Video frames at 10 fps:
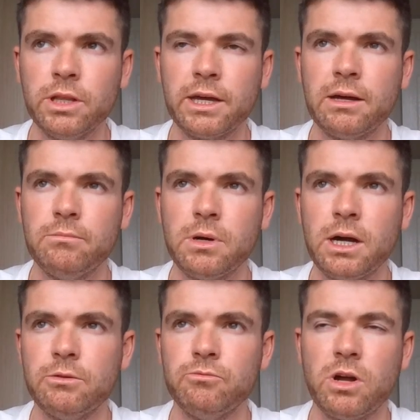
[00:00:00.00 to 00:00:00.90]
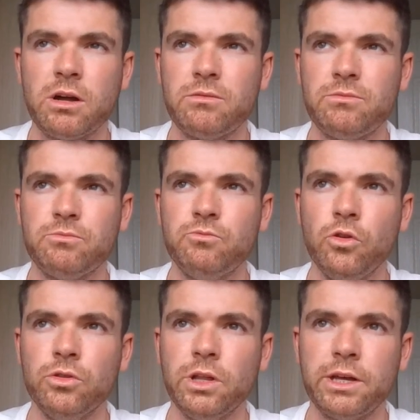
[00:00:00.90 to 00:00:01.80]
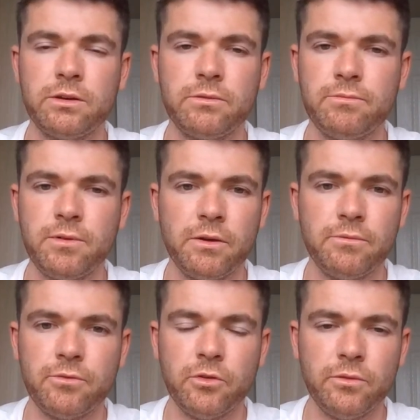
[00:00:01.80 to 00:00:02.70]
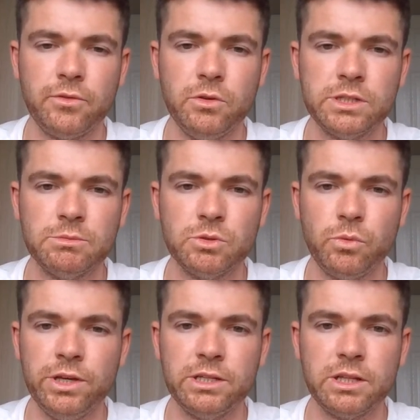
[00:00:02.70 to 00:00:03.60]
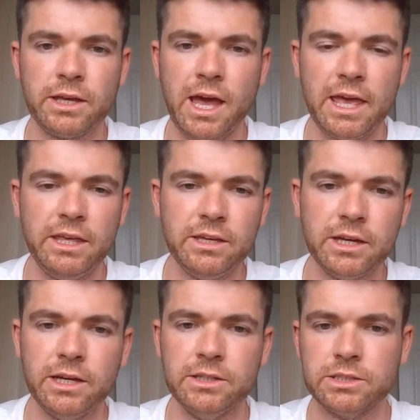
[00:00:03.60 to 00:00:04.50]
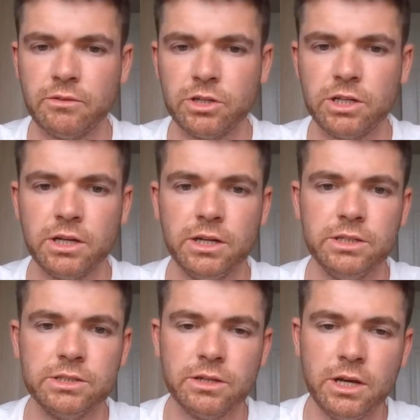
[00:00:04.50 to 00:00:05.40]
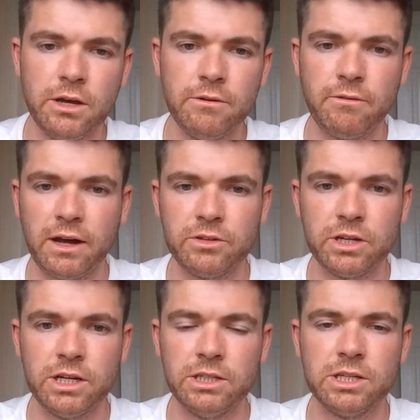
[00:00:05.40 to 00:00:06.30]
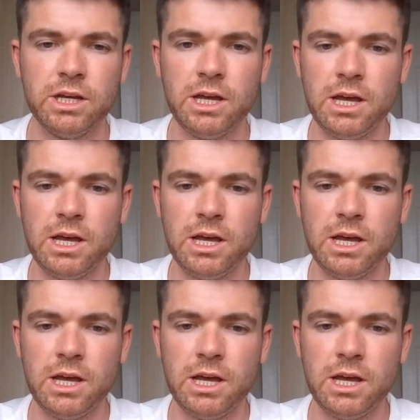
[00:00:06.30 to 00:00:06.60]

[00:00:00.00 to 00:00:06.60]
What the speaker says: Like I run like for a few times a week, like 8Ks, 7Ks, 5Ks.